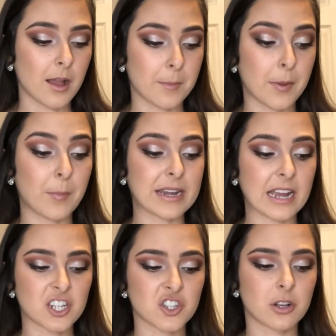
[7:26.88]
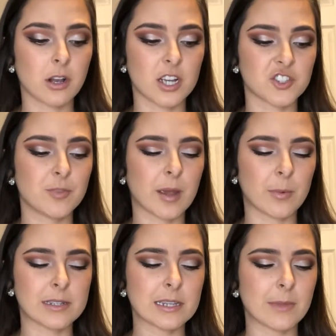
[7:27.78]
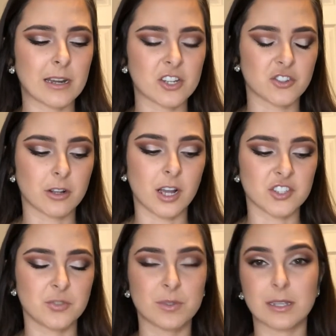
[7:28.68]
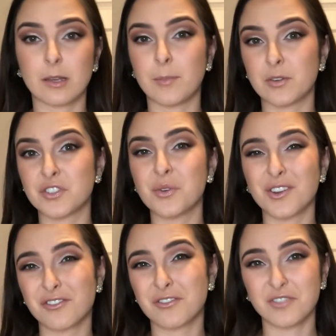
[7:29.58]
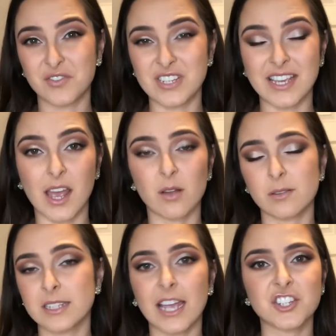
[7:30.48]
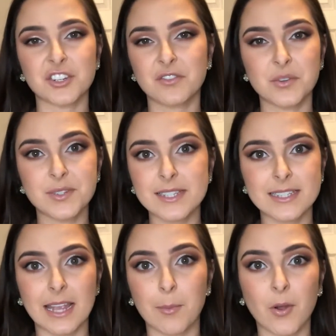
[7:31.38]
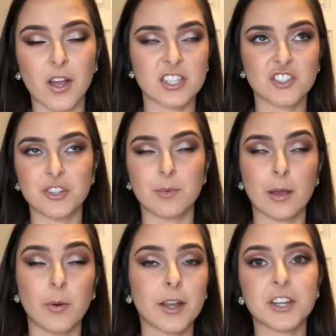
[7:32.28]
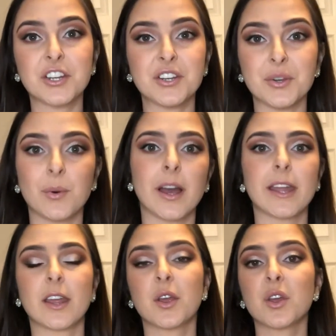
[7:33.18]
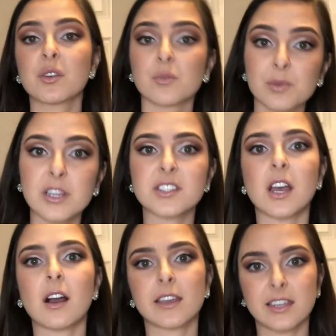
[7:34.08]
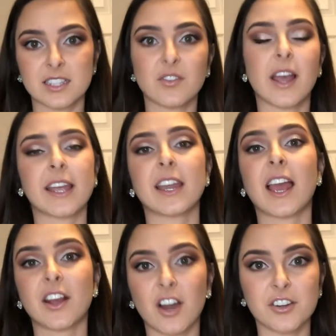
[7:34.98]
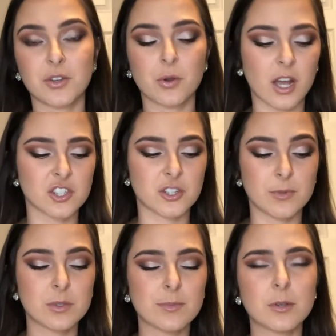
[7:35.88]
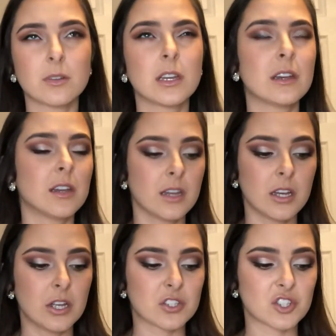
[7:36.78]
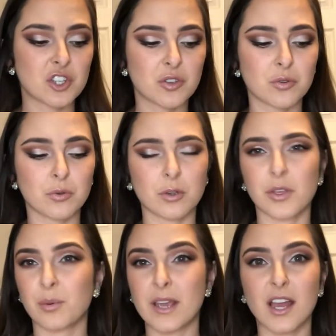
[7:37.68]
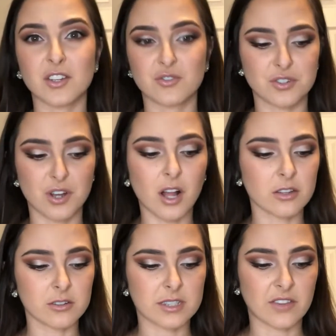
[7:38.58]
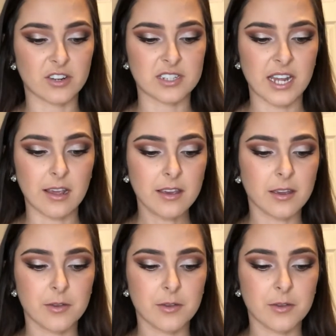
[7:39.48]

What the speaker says: My national costume, I want to say my national costume was like about 250 gallons. I should have used the same costume. I wanted a new one. Real talk, it's fine. I got a new costume. It was about $200 or $300, give or take.